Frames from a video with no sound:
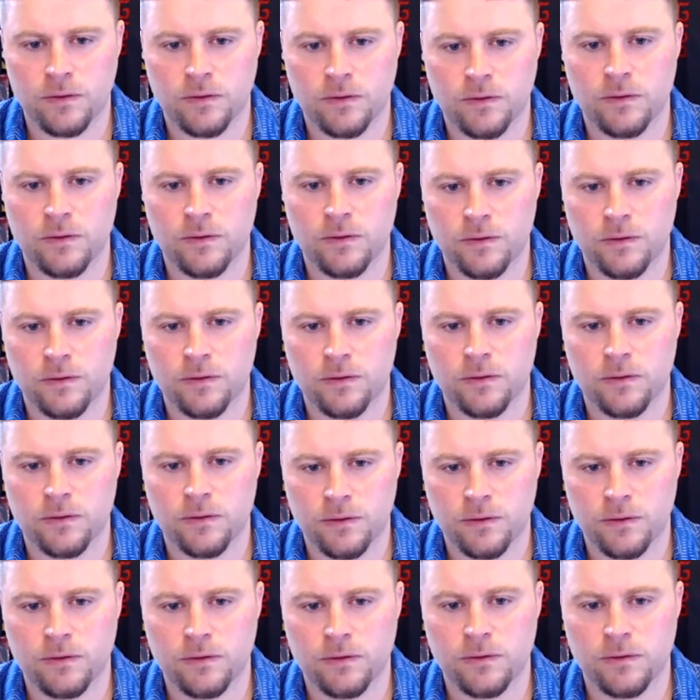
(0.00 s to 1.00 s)

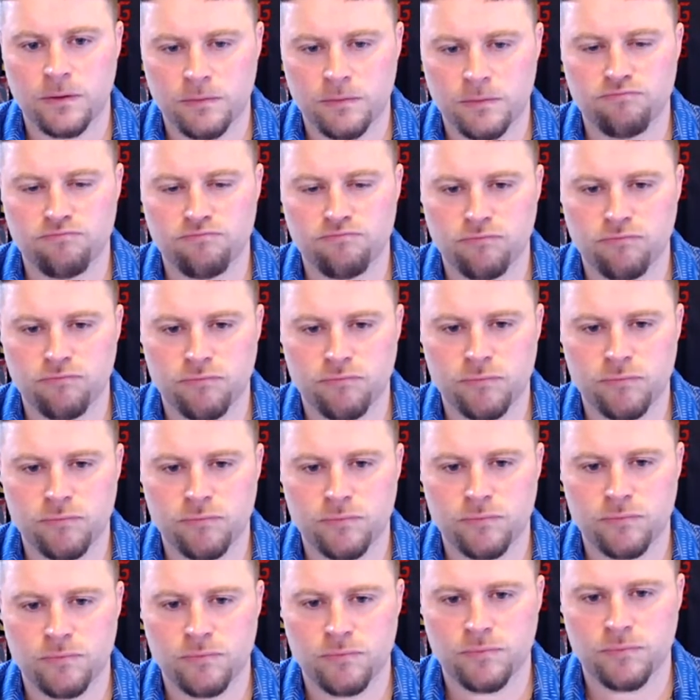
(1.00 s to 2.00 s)

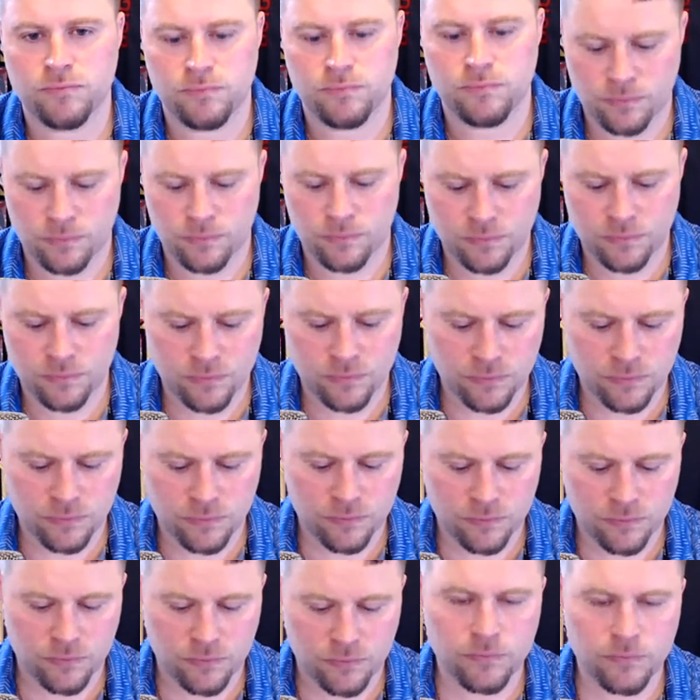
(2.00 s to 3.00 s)

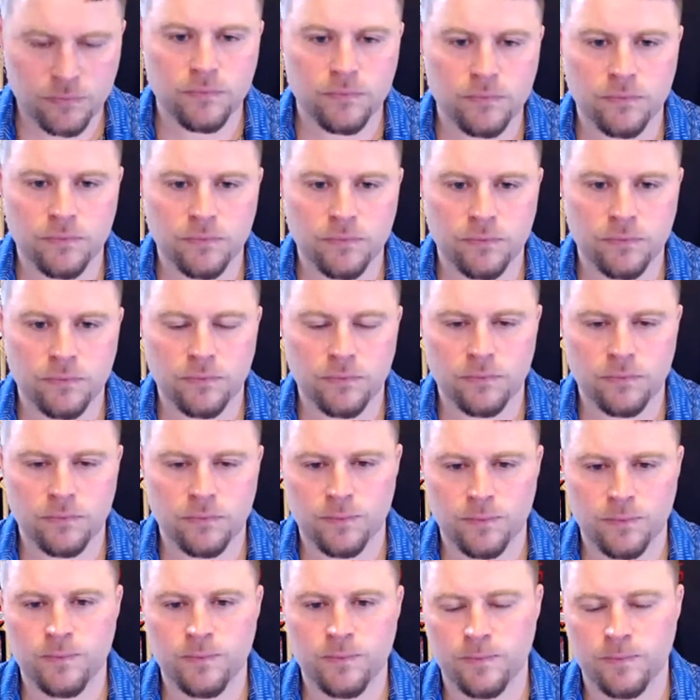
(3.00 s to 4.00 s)

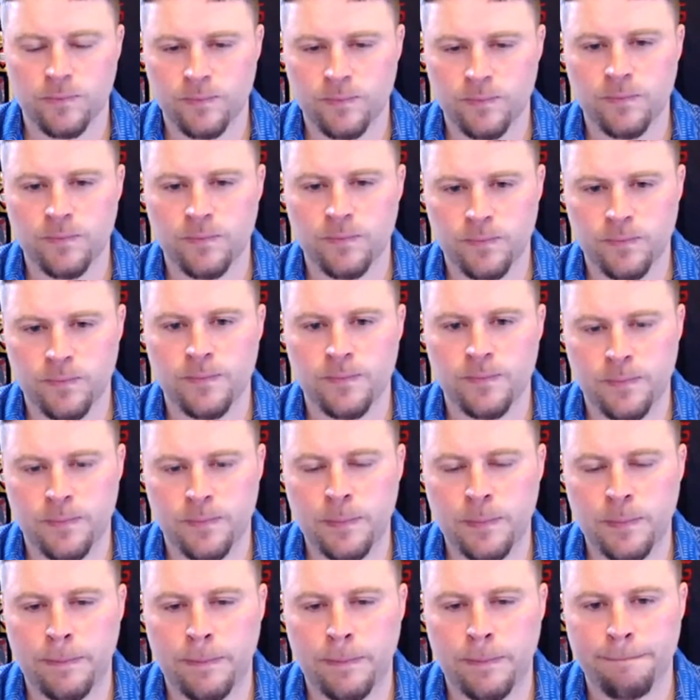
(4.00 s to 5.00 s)

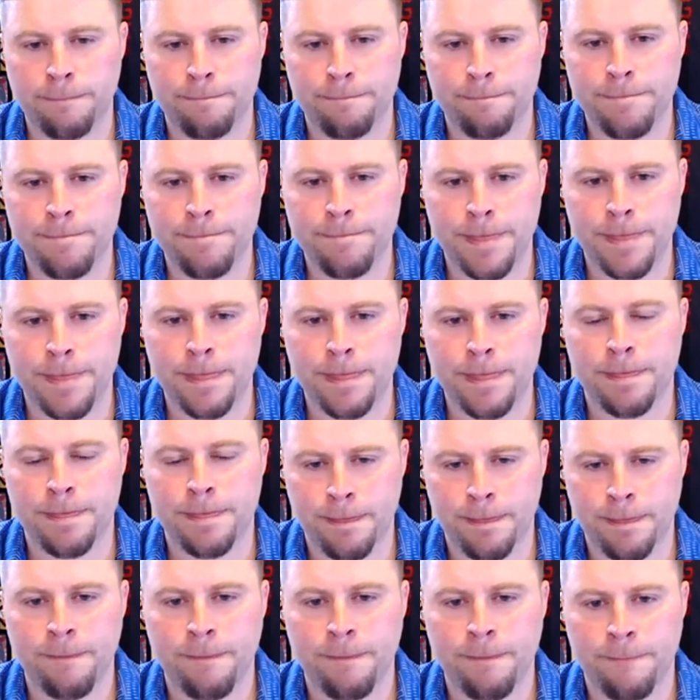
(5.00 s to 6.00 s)

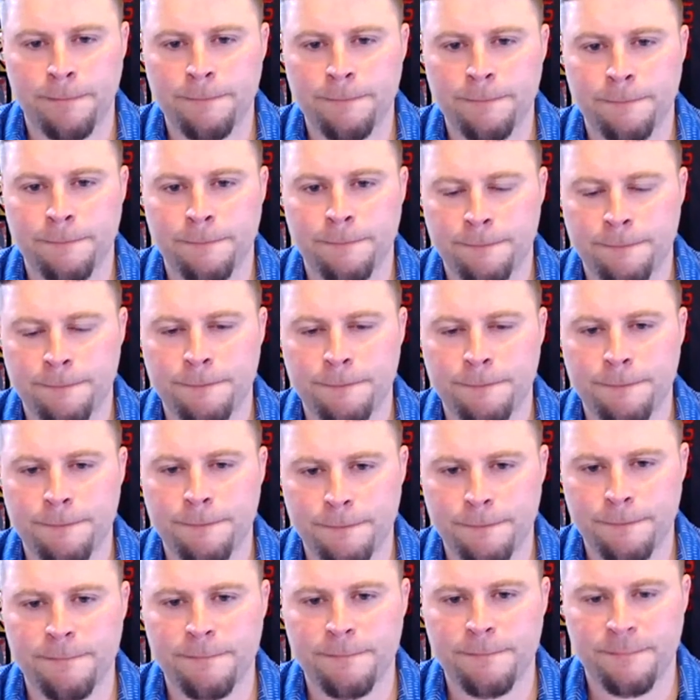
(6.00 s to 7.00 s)

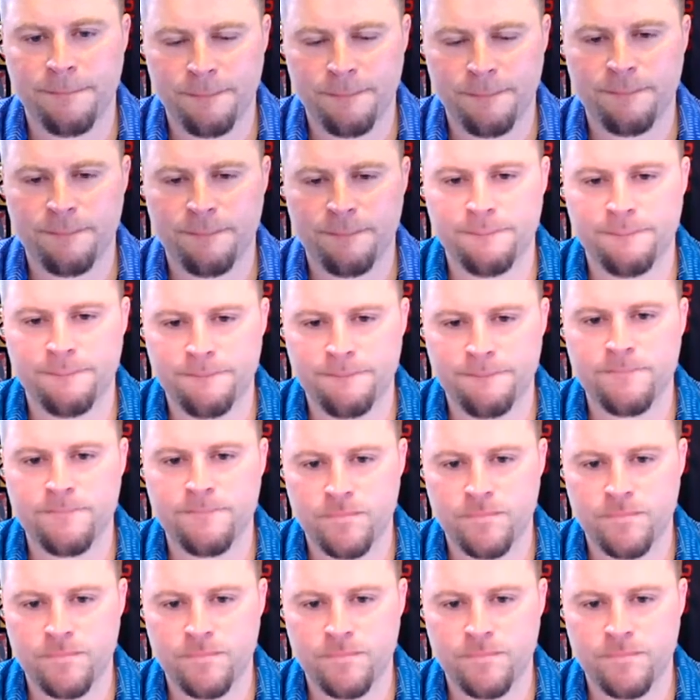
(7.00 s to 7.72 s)
(not speaking)